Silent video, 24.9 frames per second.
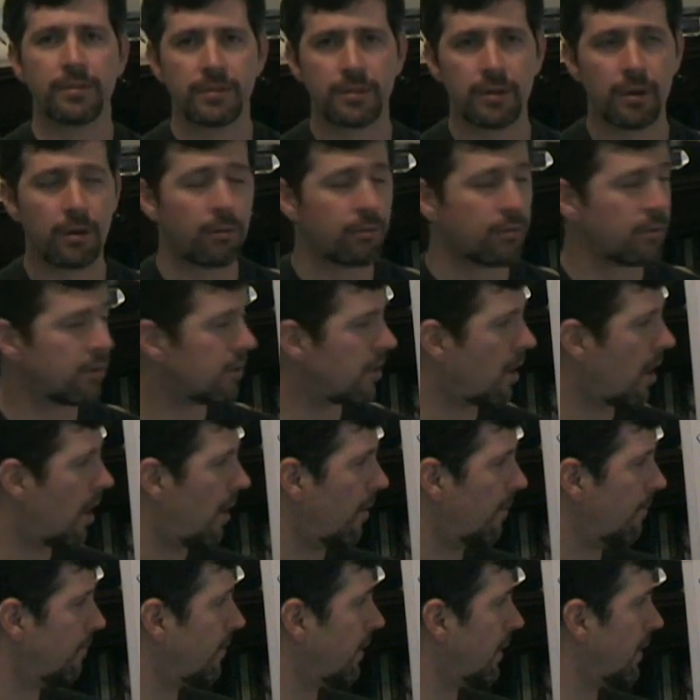So
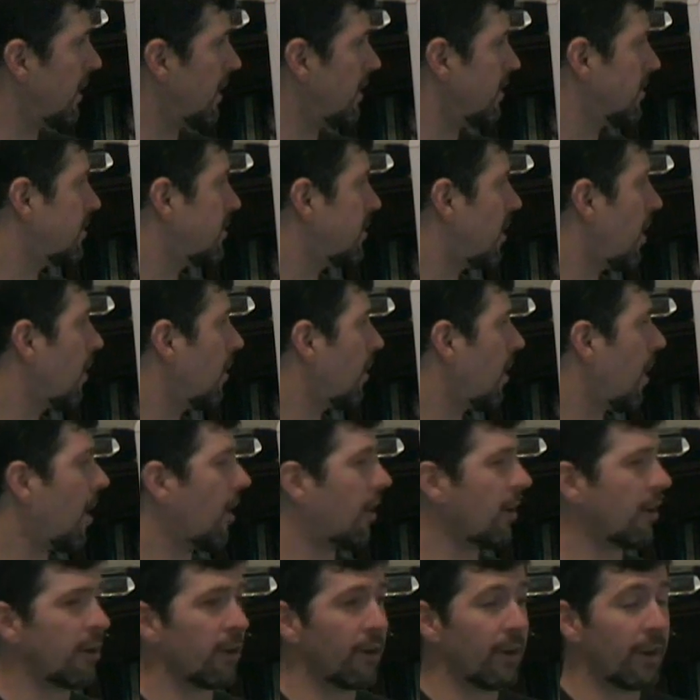uh, Finke and Stark are
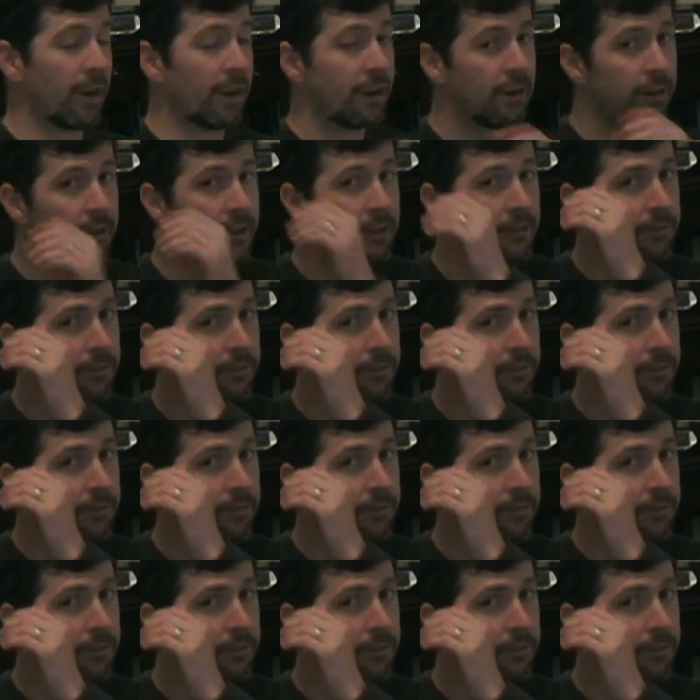arguing